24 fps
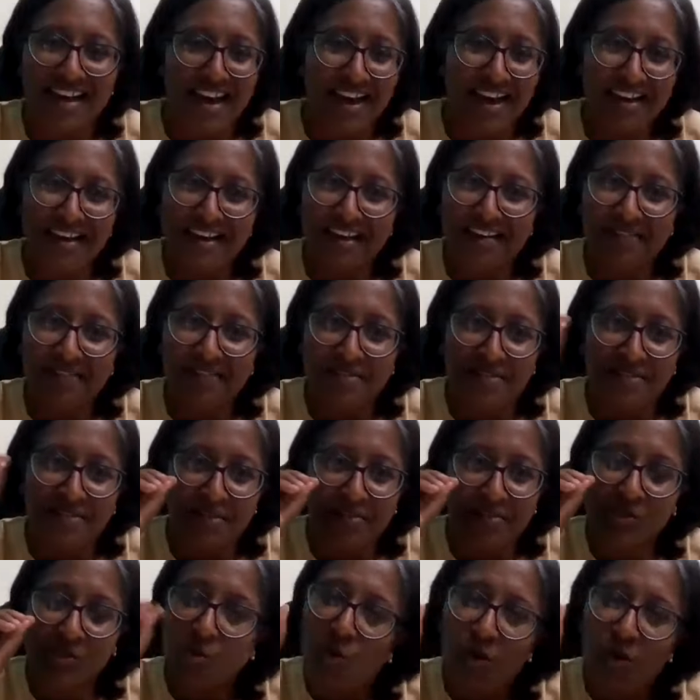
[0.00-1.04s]
I
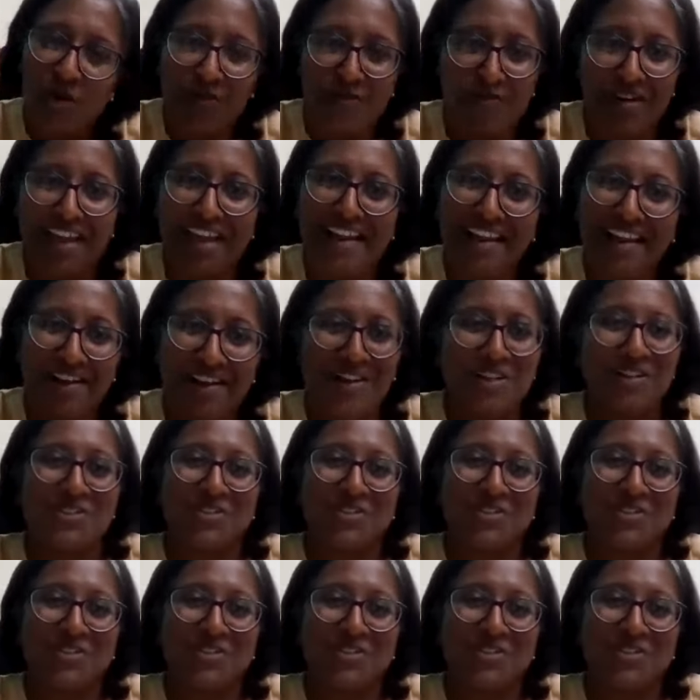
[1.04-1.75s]
scored well.